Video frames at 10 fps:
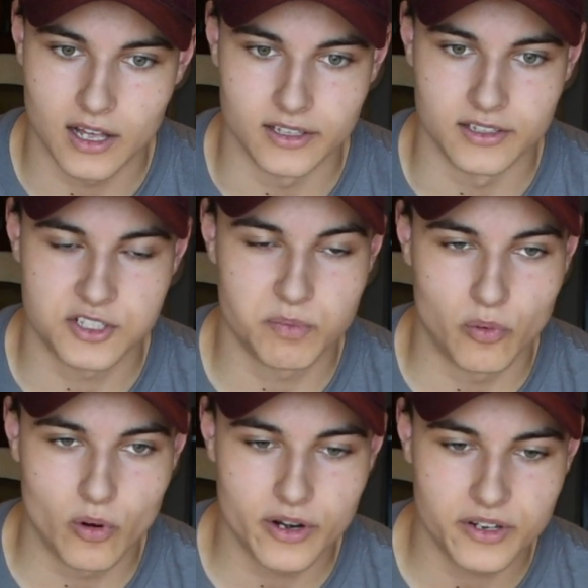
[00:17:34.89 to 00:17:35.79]
a
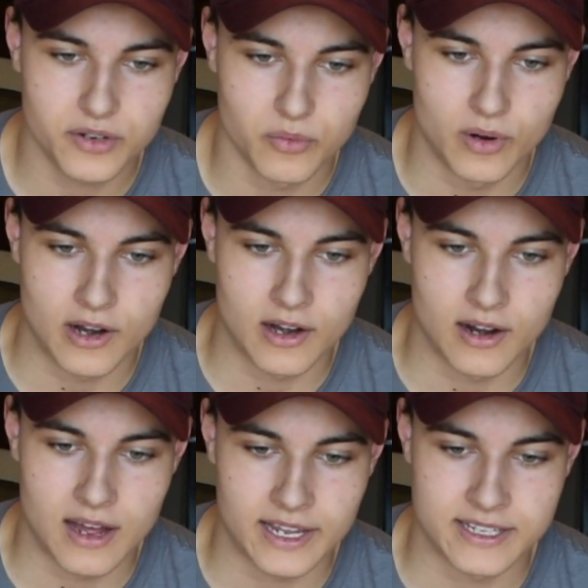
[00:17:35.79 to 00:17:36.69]
sport
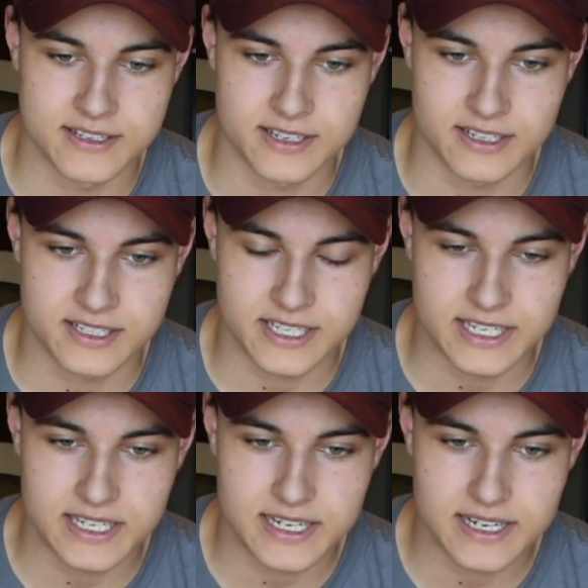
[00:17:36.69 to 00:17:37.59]
where I can
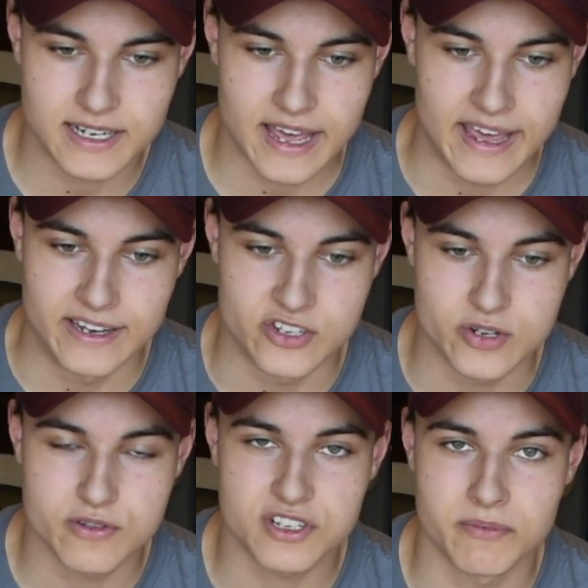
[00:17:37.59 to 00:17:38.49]
succeed and
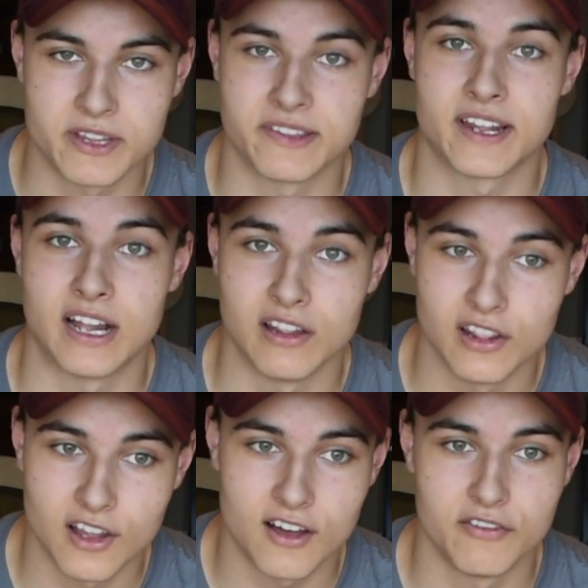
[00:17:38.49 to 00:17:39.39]
do something that I
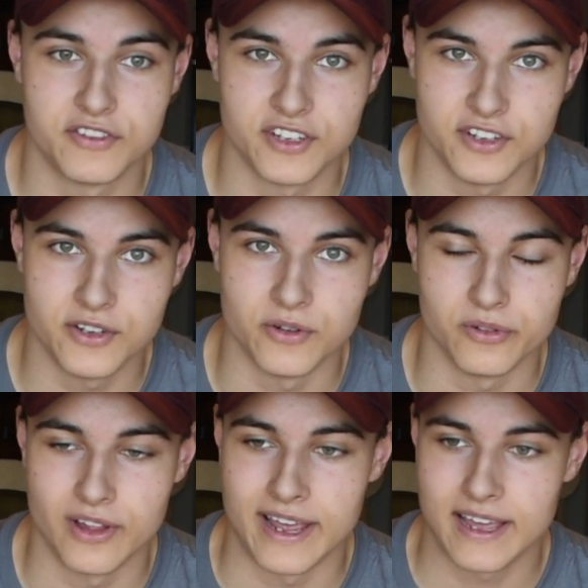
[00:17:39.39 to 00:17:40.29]
love to
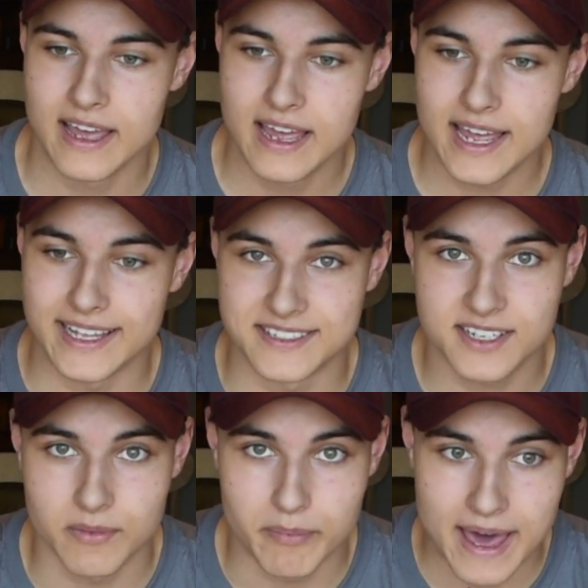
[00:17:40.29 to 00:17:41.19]
do. Like it's
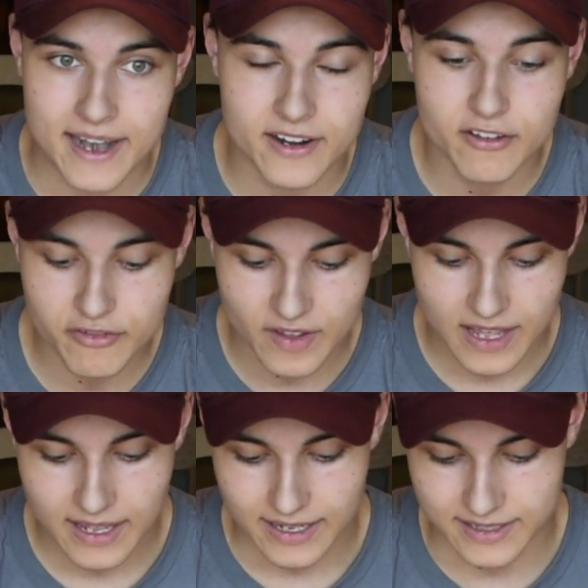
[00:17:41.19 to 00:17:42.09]
competitive,
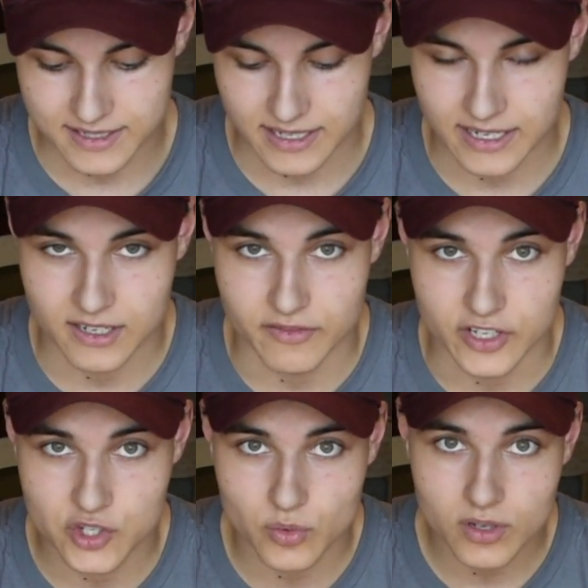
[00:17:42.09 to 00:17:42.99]
it's
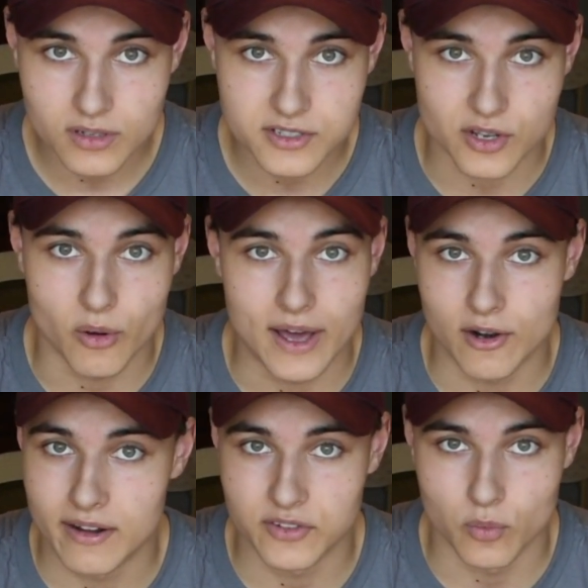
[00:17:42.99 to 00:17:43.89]
individual, so I
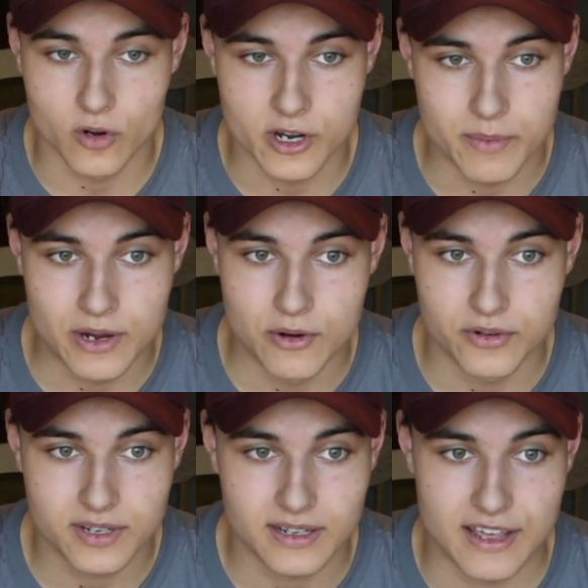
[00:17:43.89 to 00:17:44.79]
don't have to worry
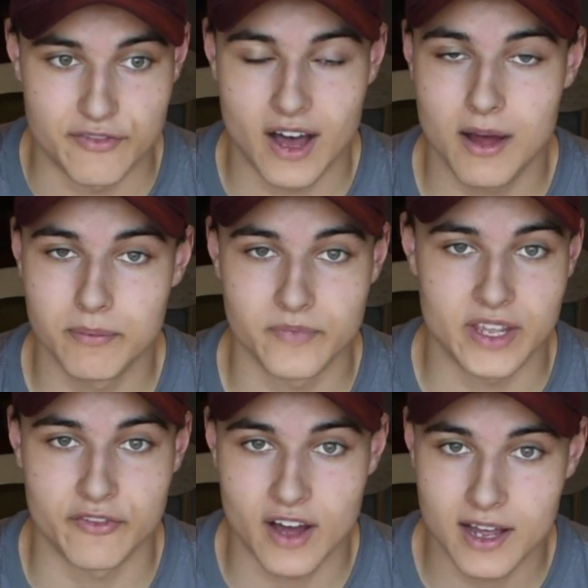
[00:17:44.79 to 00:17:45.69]
about if
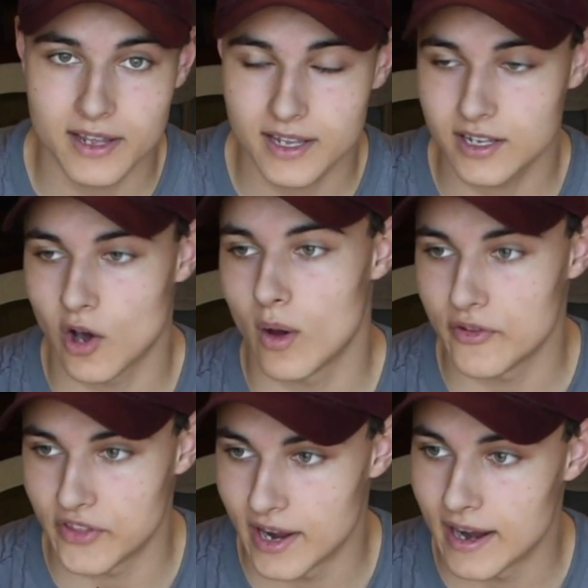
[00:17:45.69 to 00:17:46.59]
I go
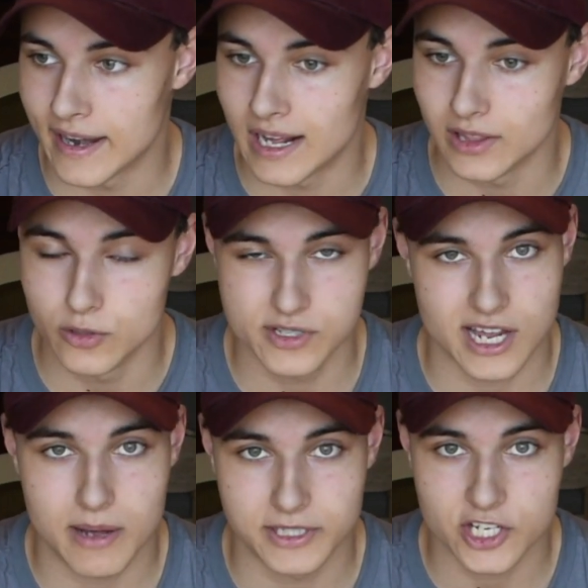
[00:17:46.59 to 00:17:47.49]
out there and I lose a
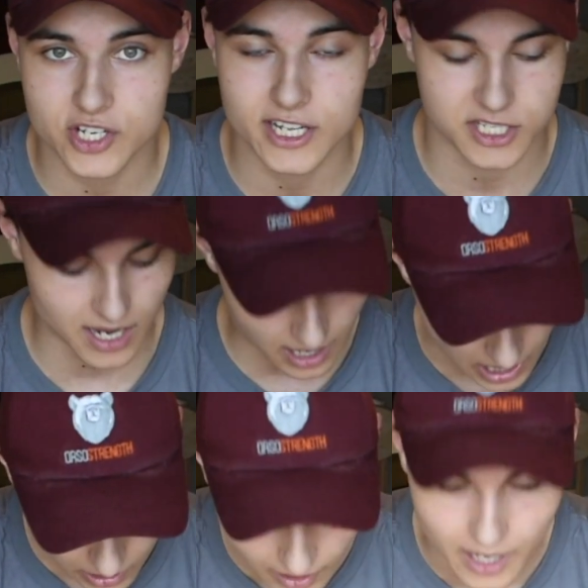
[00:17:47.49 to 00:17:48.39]
competition, it's
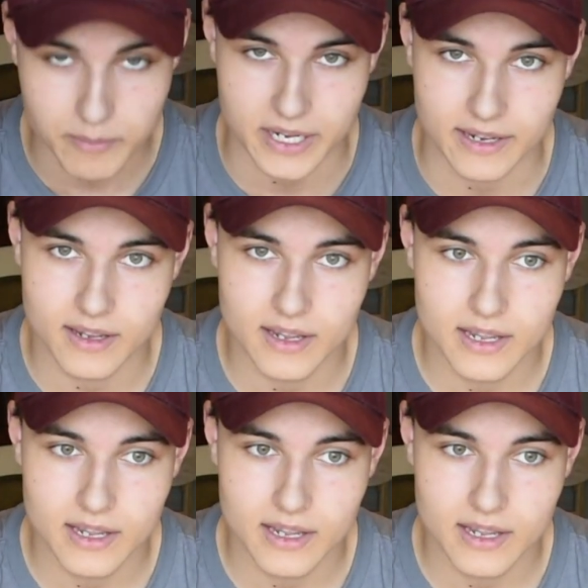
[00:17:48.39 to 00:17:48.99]
all on me.